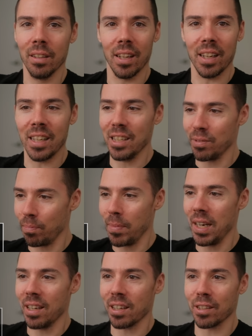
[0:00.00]
and he's
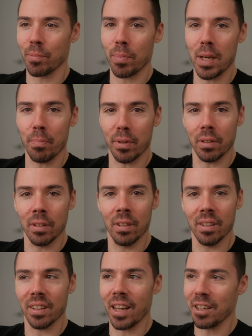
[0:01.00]
meeting his people.
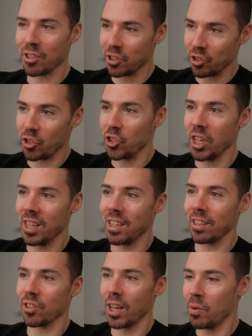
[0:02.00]
That is
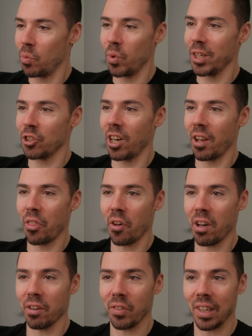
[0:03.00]
genius. I wish I
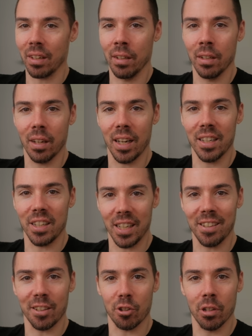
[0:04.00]
thought of it. I
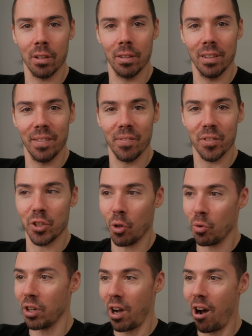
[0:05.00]
didn't.
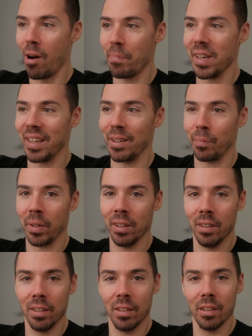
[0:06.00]
Don't copy him.
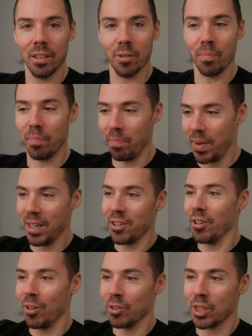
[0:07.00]
Make
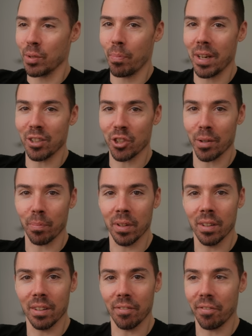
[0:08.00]
your own spaceship.
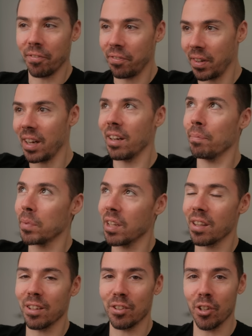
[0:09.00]
Fly up to
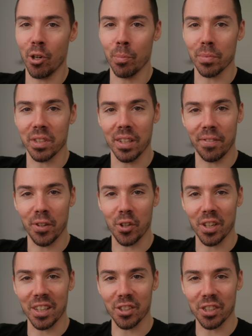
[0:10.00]
the dome, see if you
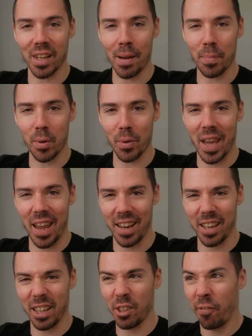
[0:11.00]
can escape. You
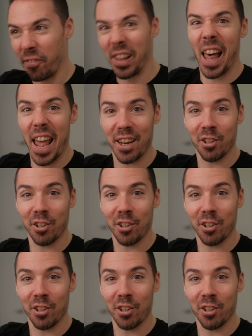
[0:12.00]
can't, it's flat.